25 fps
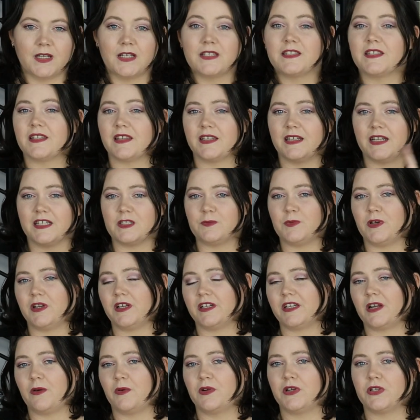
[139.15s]
So the next
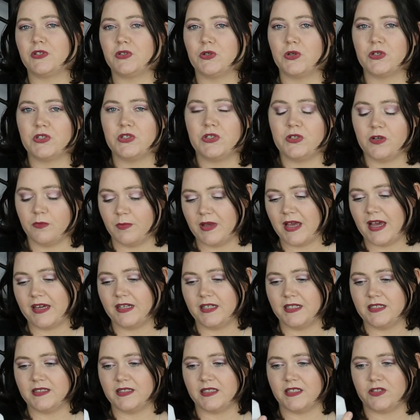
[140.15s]
product I want to talk to you
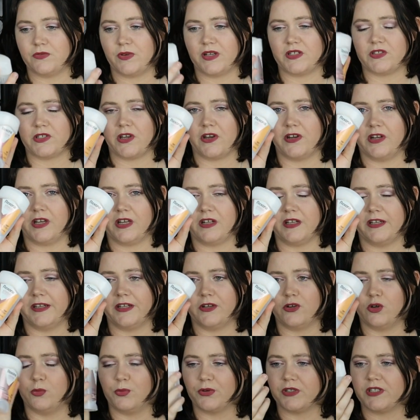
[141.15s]
about is this Rexona
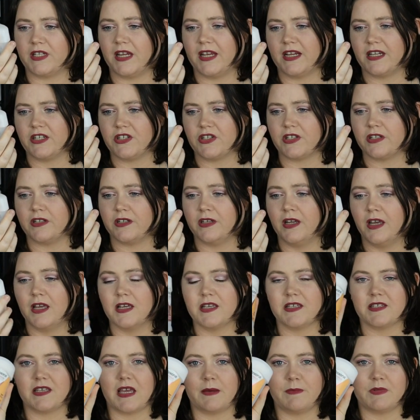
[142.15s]
Clinical Protection
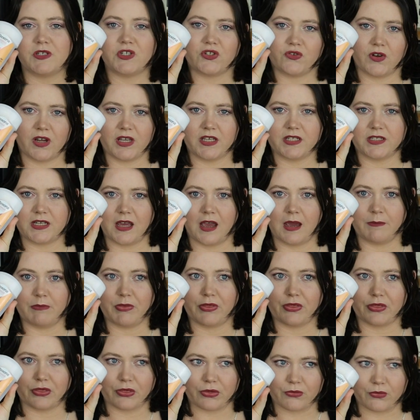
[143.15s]
Summer Strength Time
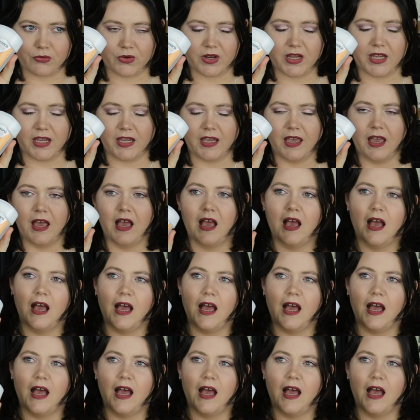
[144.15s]
3.